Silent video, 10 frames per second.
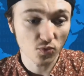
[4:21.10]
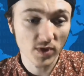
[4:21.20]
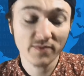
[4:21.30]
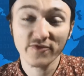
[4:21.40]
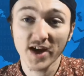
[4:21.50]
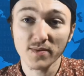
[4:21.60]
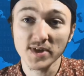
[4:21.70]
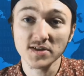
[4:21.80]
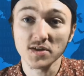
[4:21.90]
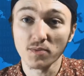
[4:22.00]
rip
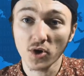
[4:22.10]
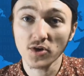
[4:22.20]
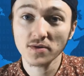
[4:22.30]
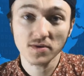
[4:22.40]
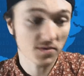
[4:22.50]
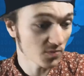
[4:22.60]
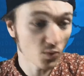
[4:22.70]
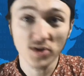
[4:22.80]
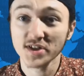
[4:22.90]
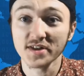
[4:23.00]
families apart.
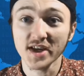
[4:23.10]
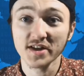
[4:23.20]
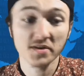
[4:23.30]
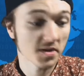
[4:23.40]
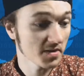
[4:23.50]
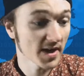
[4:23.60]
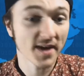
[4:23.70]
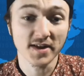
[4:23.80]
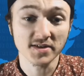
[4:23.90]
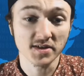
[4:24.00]
Wasn't needed,
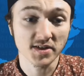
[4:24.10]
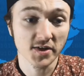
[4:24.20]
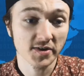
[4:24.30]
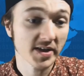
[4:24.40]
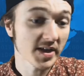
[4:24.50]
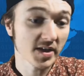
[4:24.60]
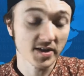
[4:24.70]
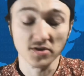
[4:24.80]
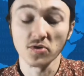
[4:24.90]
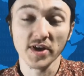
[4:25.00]
not necessary.
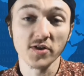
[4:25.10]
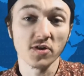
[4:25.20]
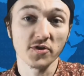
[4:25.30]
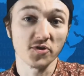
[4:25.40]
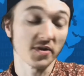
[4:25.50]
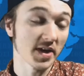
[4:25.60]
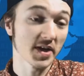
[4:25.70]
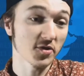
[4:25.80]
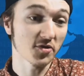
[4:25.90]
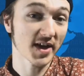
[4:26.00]
It's illegal under
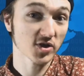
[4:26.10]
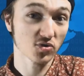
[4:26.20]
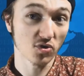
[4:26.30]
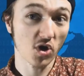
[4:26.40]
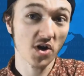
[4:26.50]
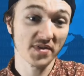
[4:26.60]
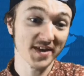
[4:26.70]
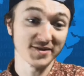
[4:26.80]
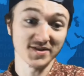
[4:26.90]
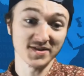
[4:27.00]
international law
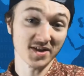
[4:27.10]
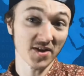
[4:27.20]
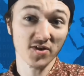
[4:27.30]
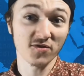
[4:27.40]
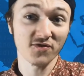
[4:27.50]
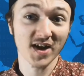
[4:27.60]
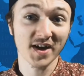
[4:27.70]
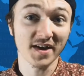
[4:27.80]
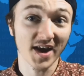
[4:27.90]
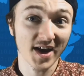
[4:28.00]
that is
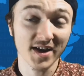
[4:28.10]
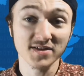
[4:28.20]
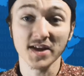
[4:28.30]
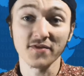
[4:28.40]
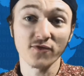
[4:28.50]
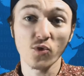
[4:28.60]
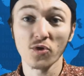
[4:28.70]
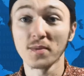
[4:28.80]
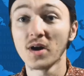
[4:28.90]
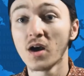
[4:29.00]
clarified as a
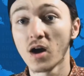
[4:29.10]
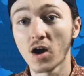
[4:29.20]
form